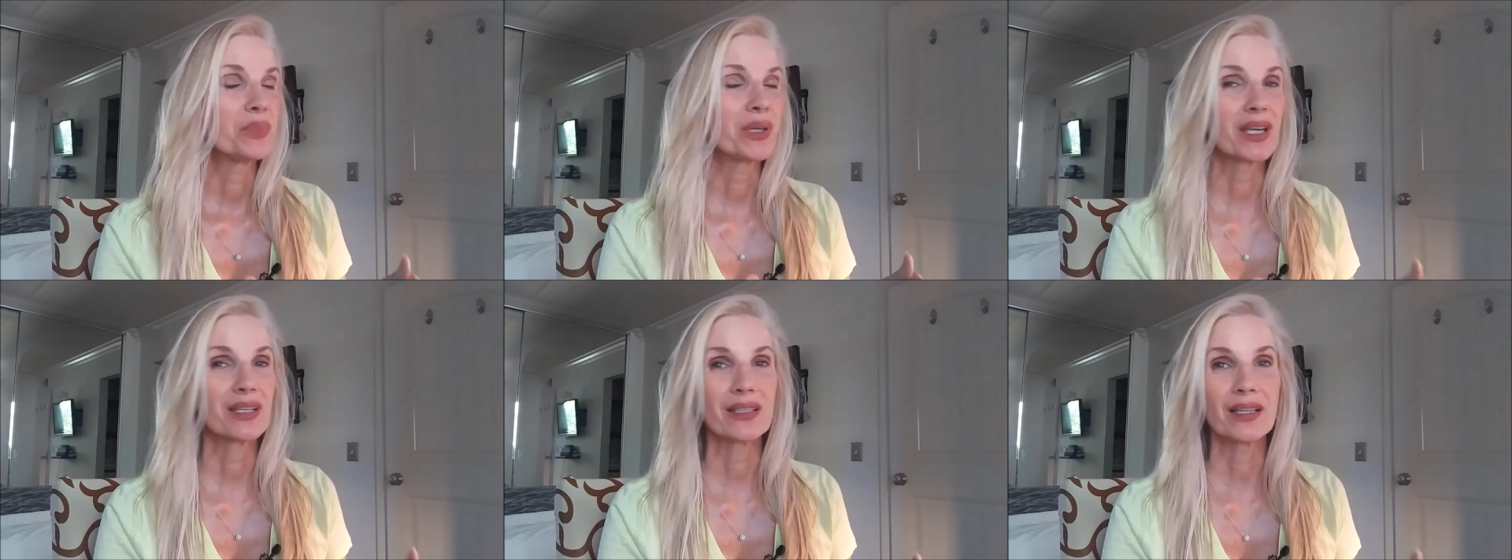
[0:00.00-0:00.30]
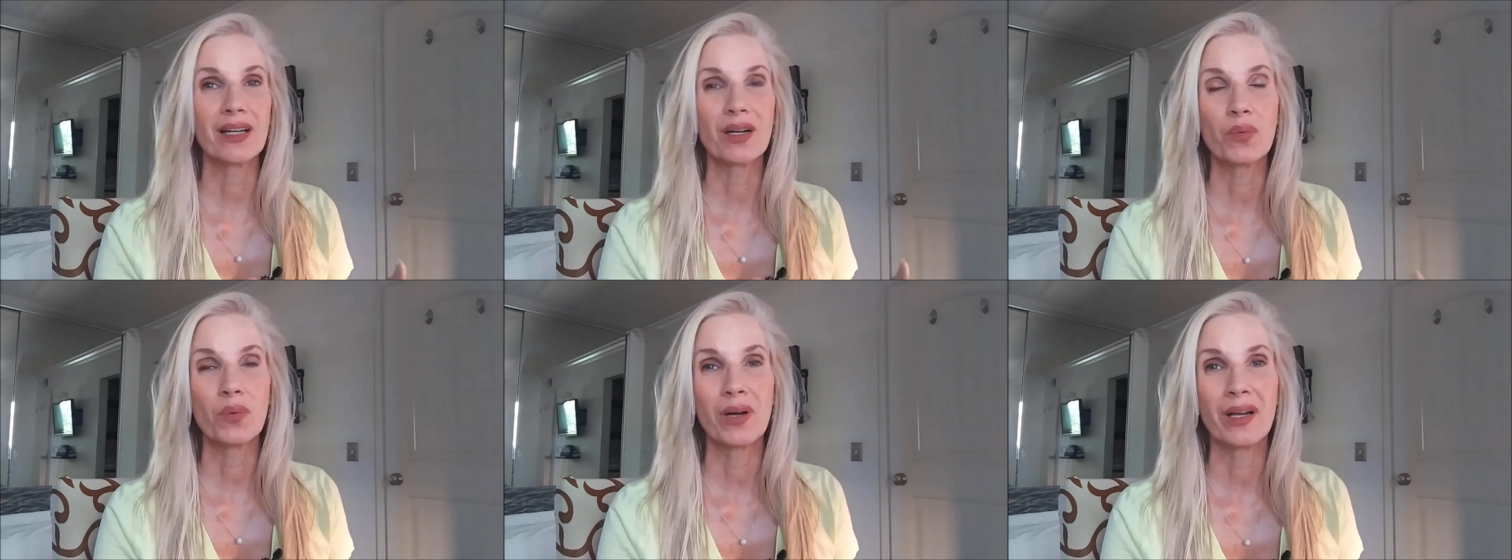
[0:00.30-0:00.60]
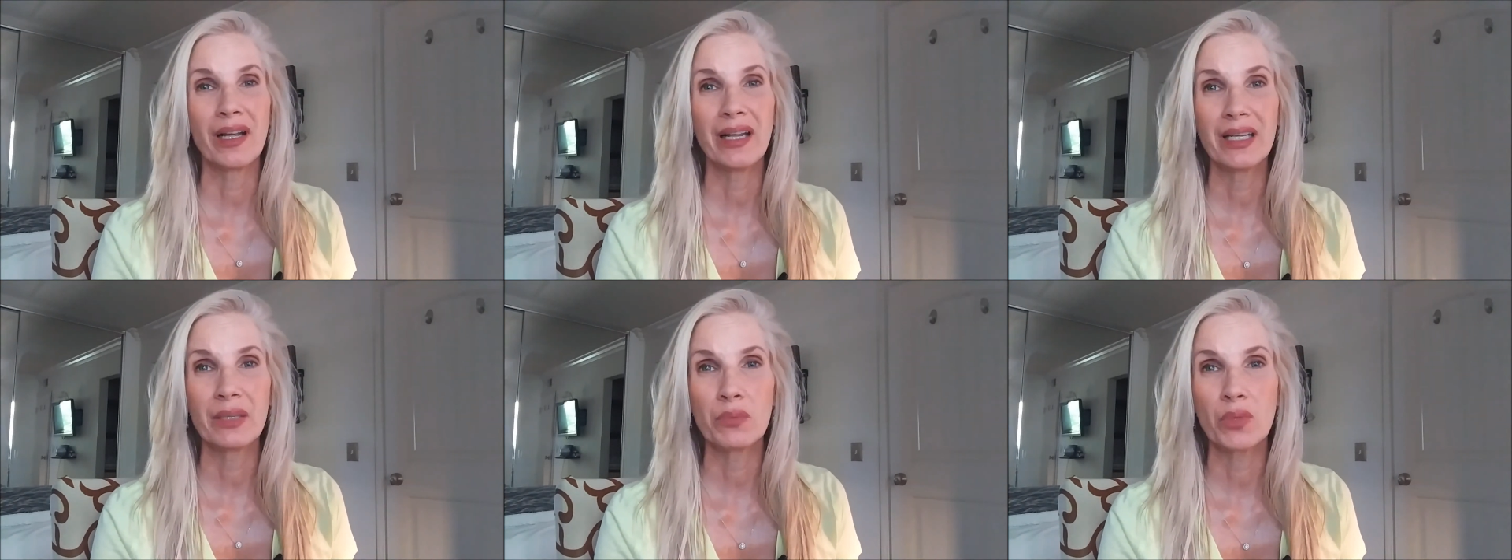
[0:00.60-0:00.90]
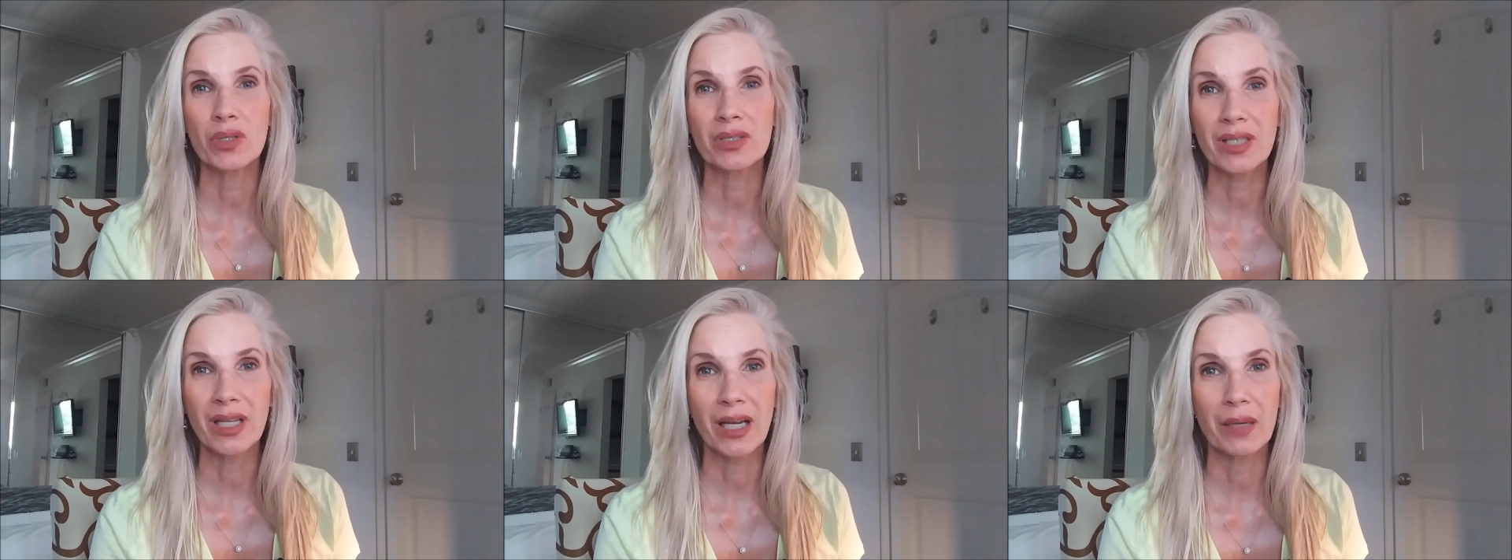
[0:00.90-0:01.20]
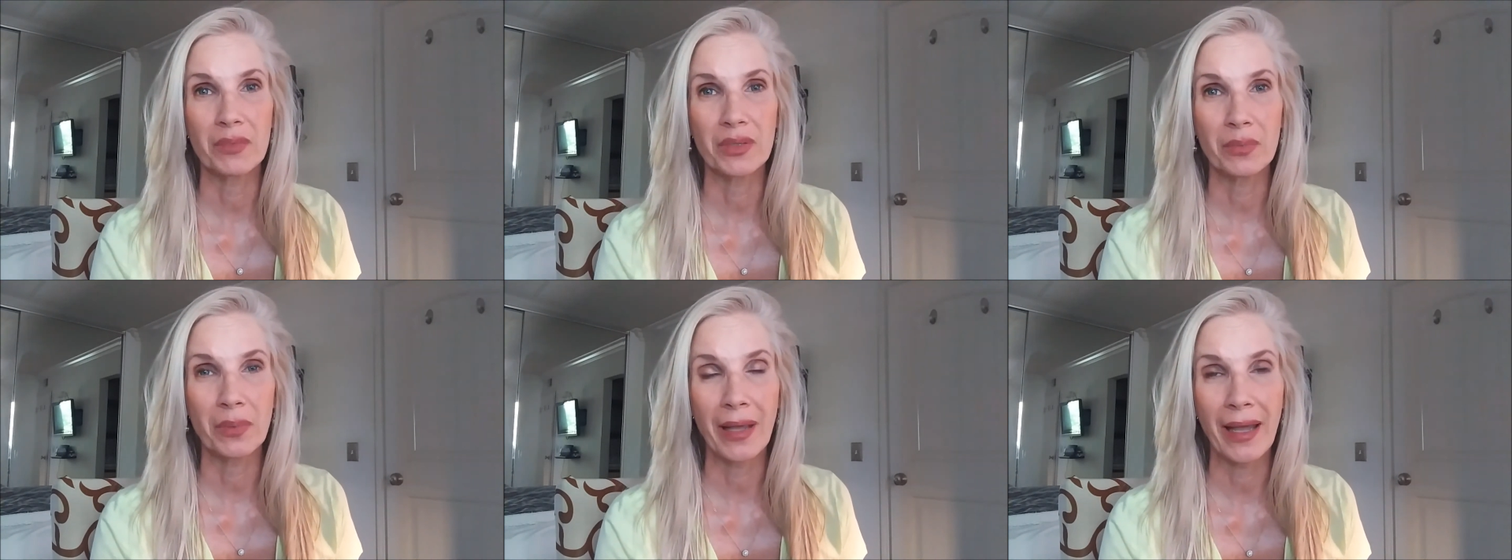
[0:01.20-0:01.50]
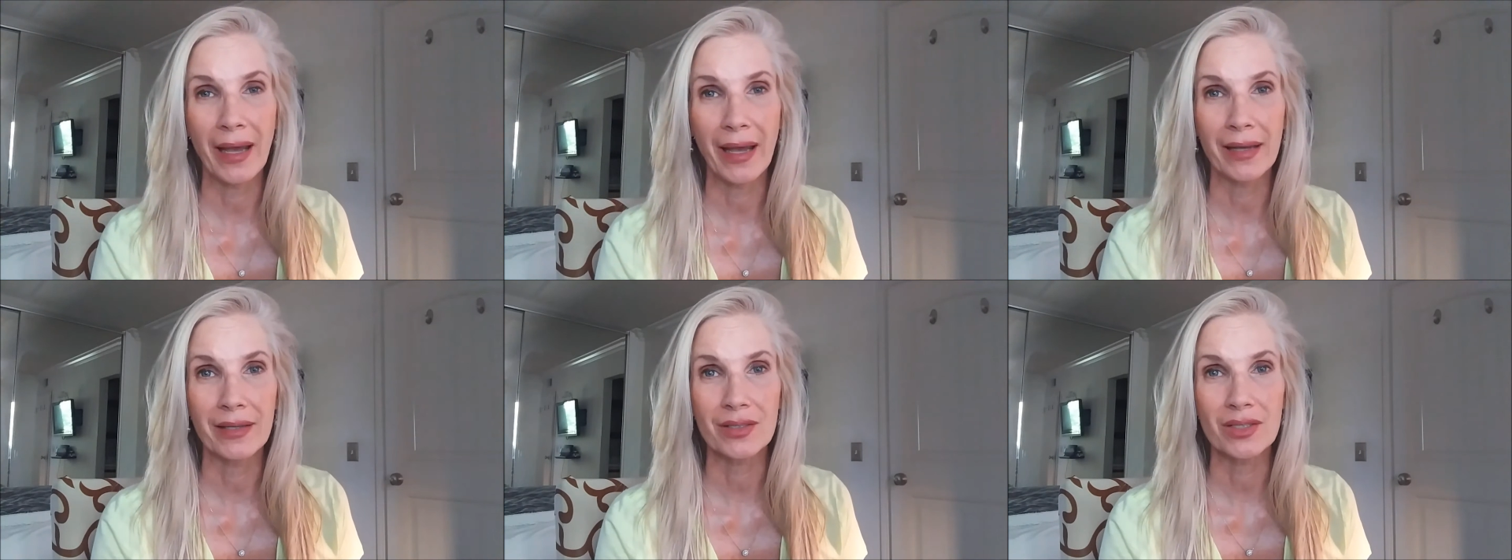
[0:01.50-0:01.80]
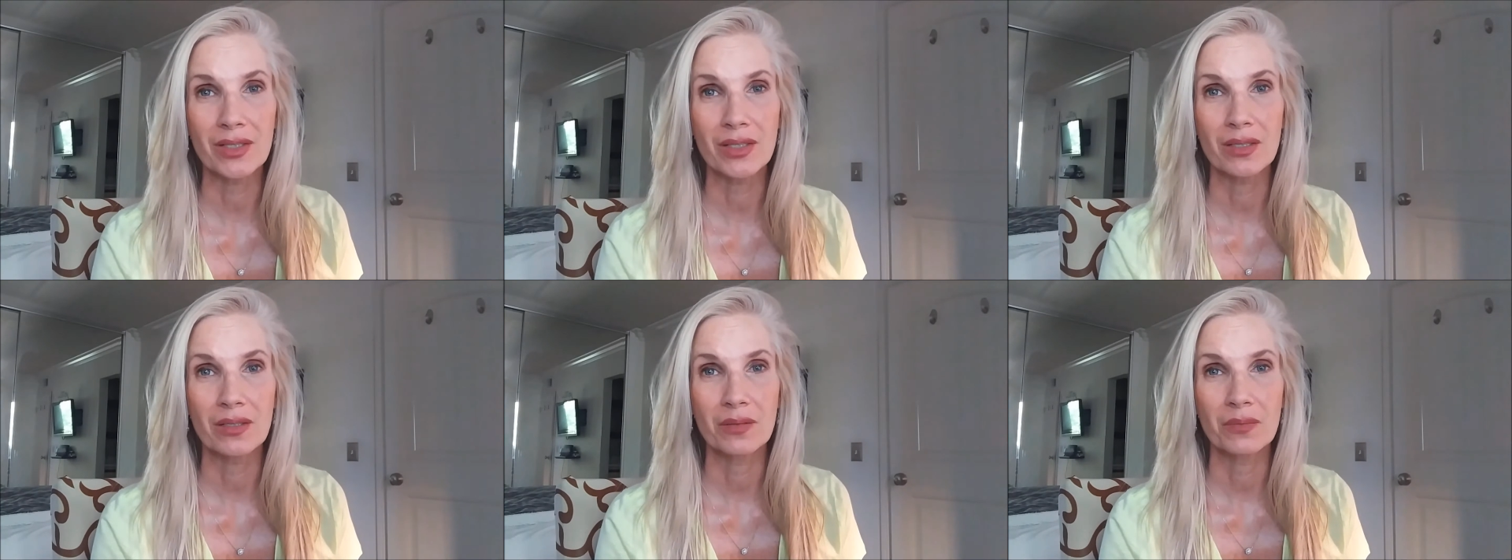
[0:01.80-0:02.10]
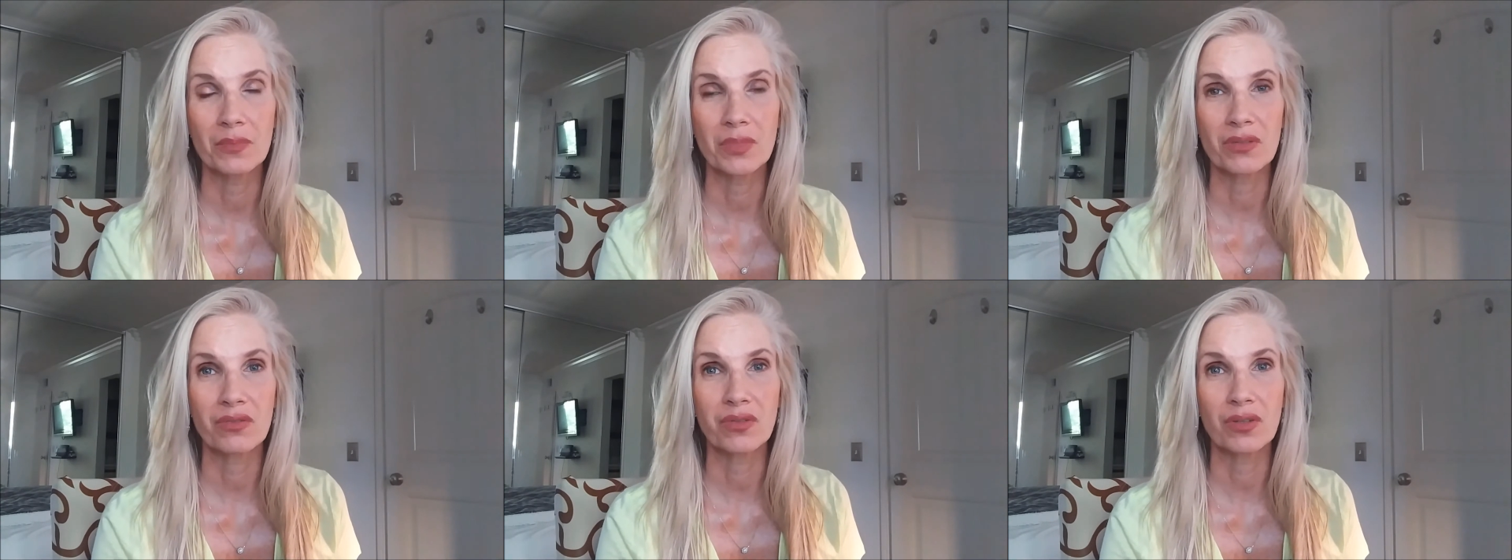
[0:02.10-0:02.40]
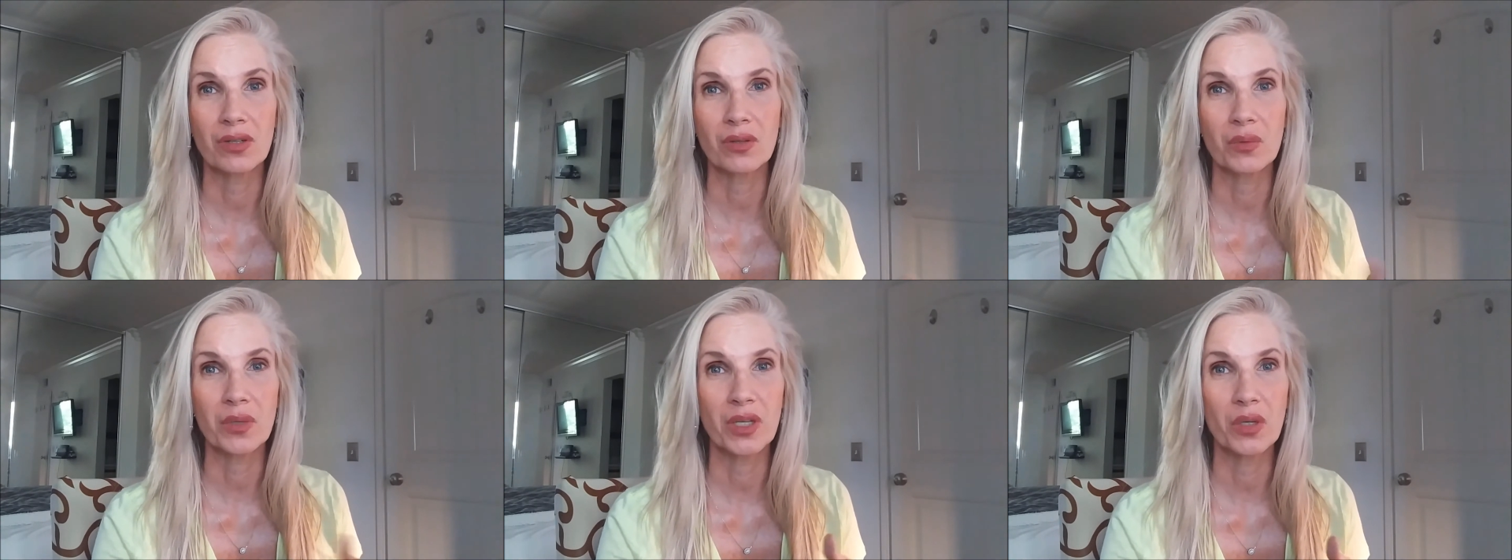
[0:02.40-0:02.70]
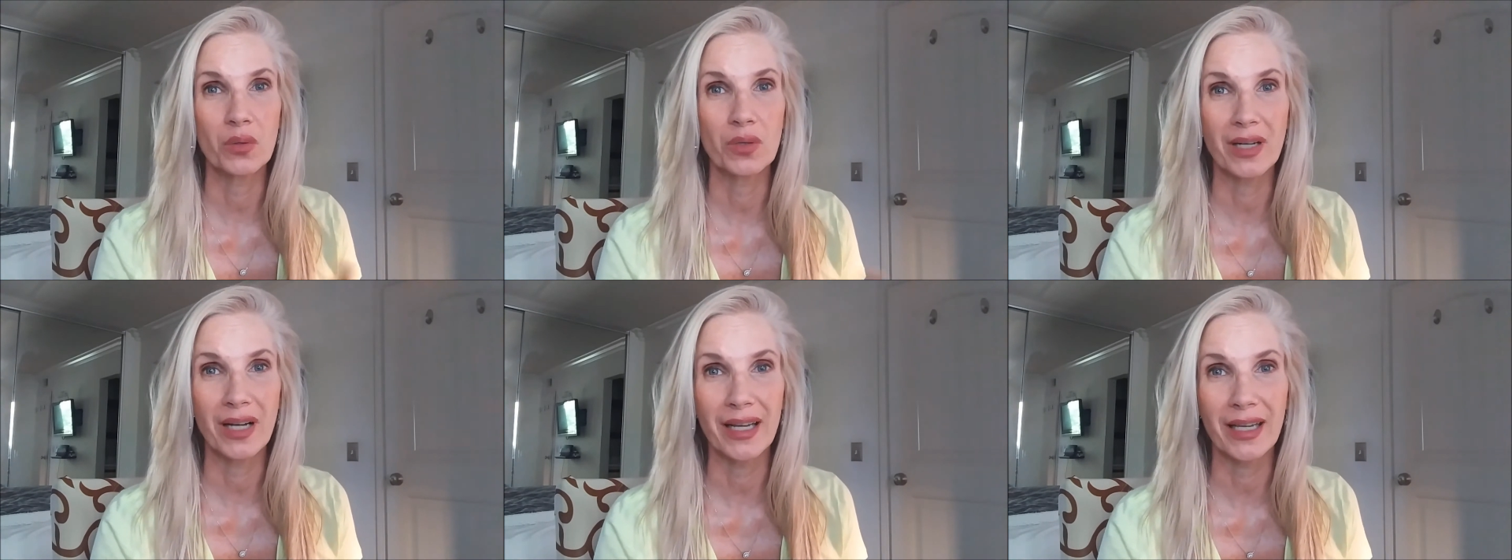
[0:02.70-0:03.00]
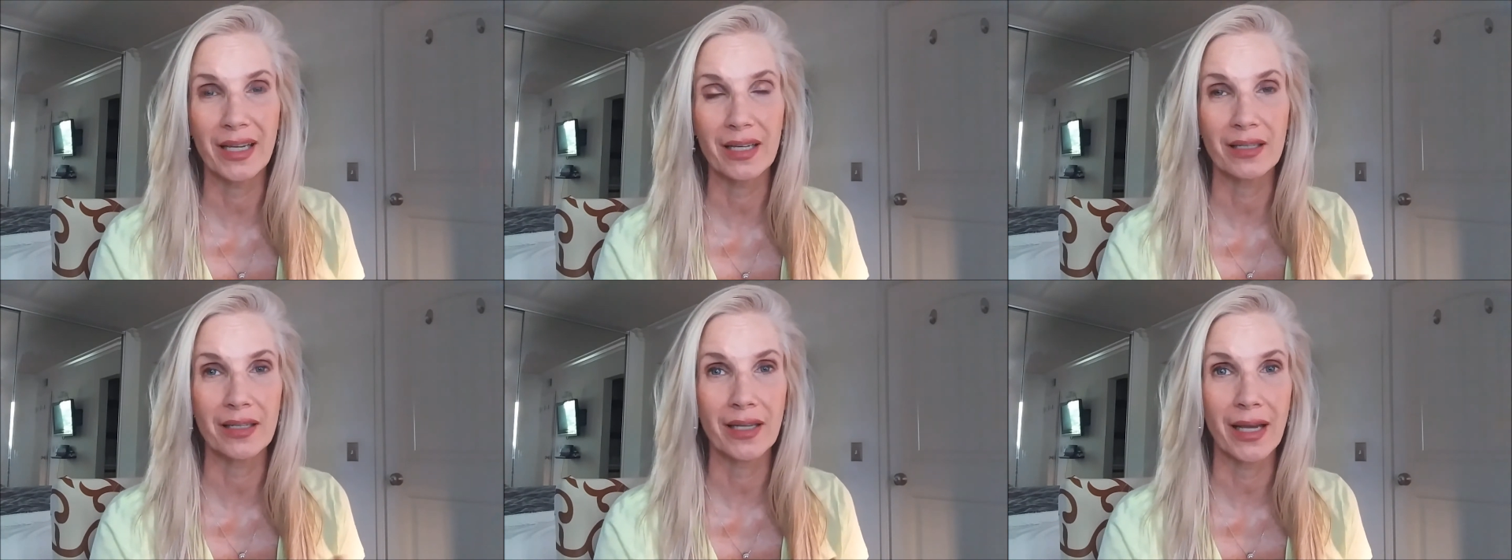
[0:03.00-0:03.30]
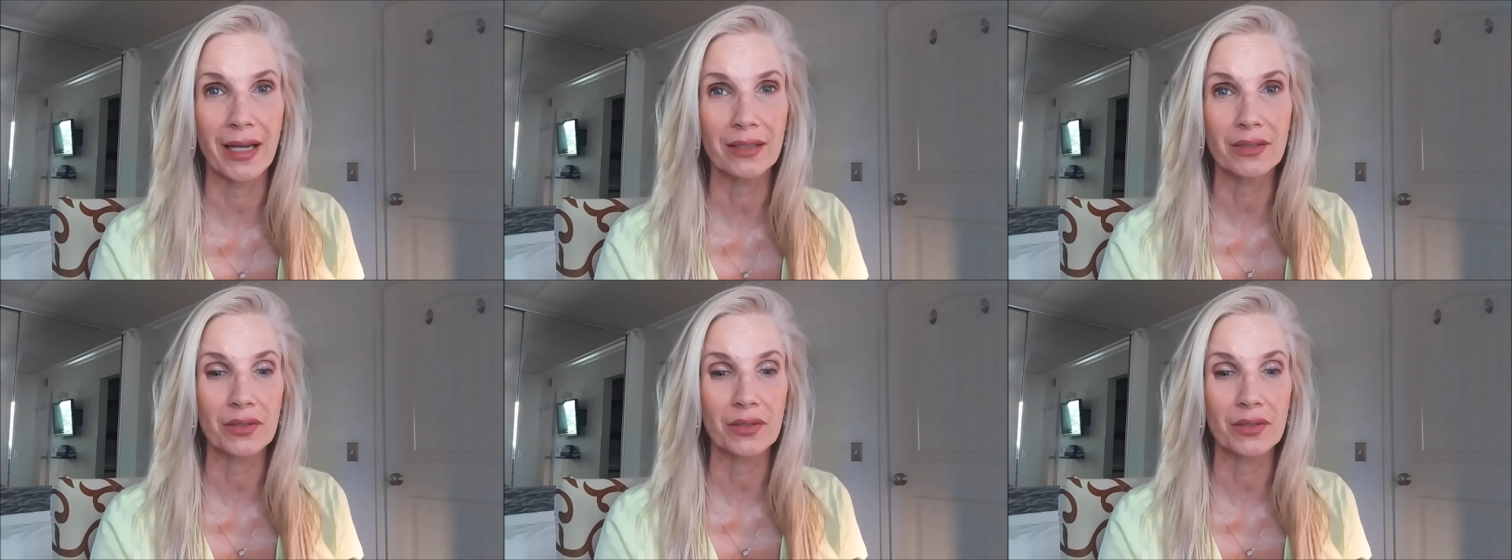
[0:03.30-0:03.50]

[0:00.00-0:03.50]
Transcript: Because I don't want any more time to pass before we and I connect.